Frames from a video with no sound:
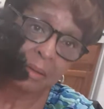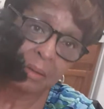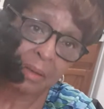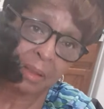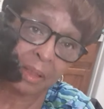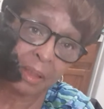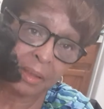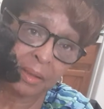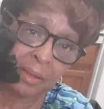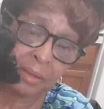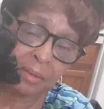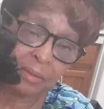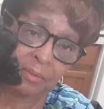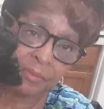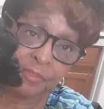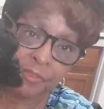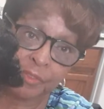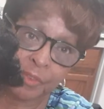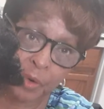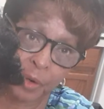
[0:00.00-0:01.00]
a good
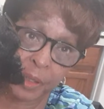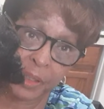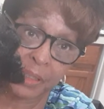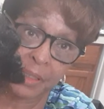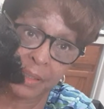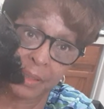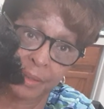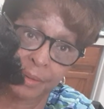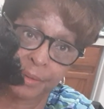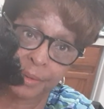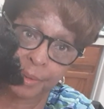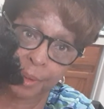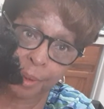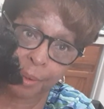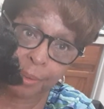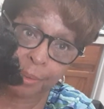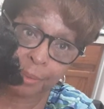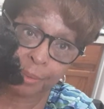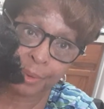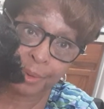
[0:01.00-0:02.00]
40 years
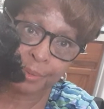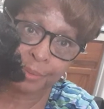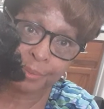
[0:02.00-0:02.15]
old,